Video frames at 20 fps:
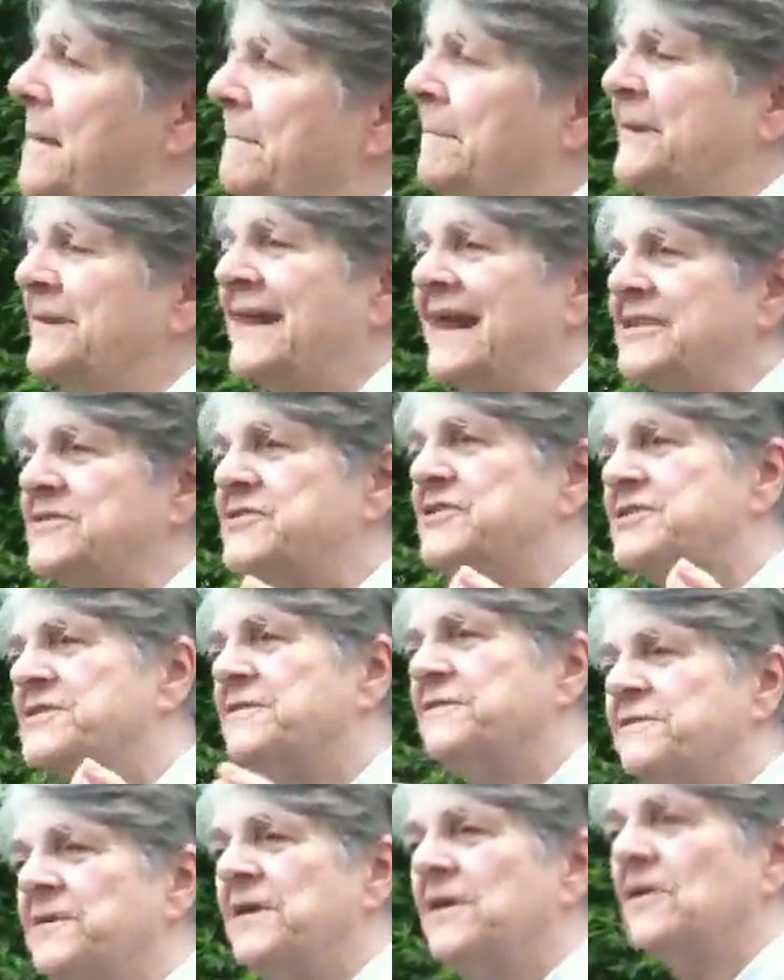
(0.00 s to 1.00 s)
But that's just
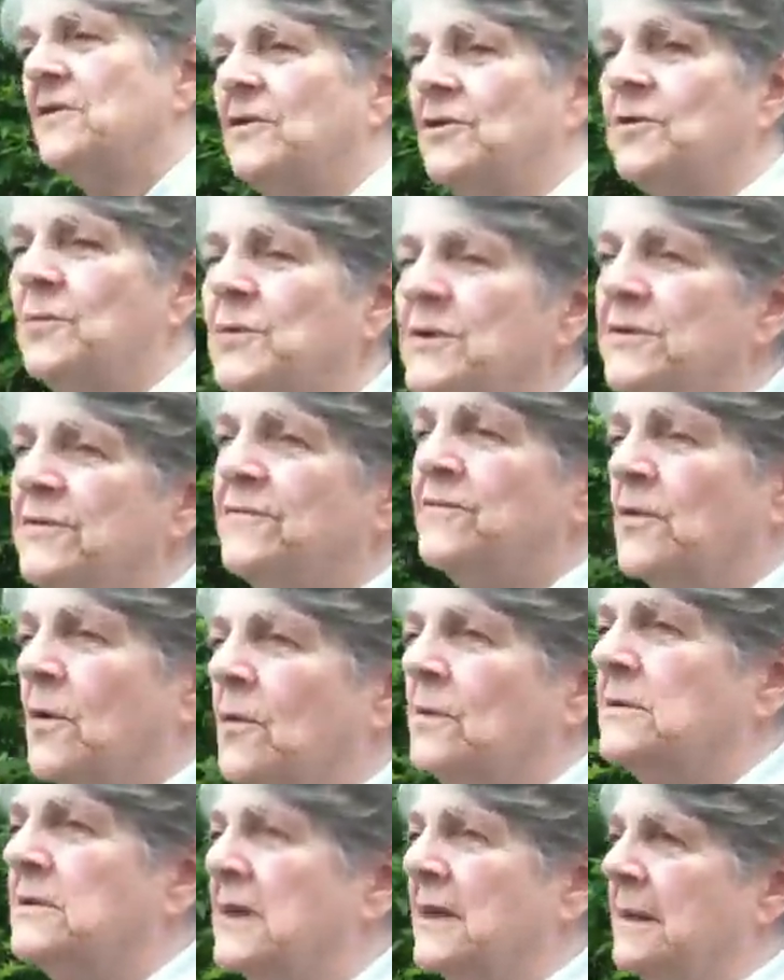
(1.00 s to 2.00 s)
the vehicle. You wouldn't have
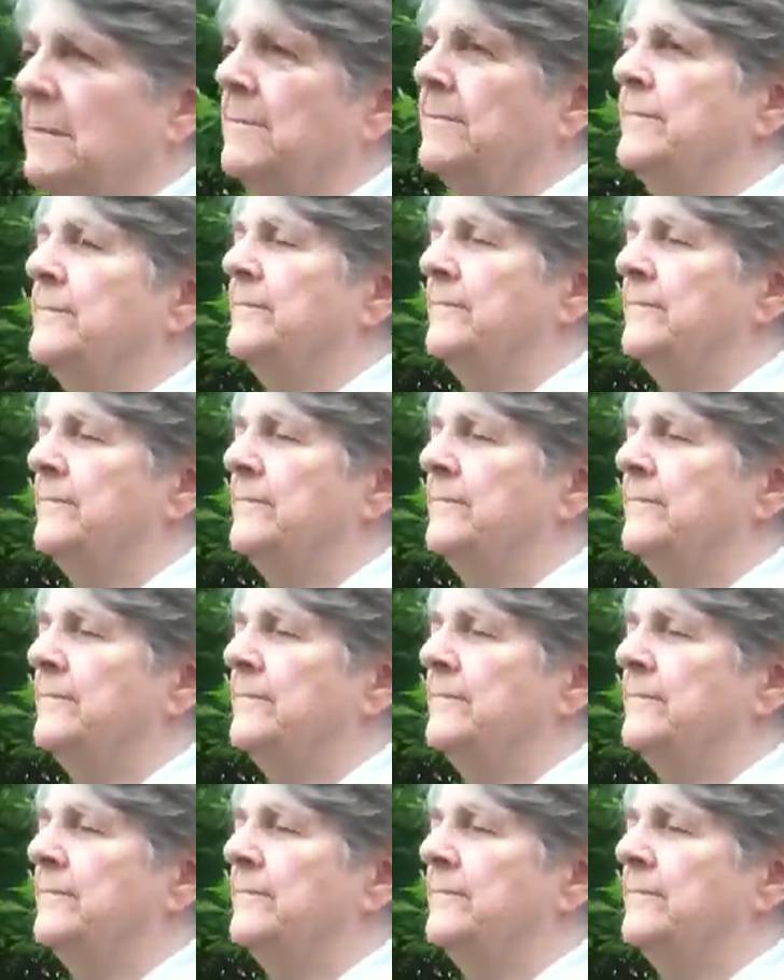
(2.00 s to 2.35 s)
told them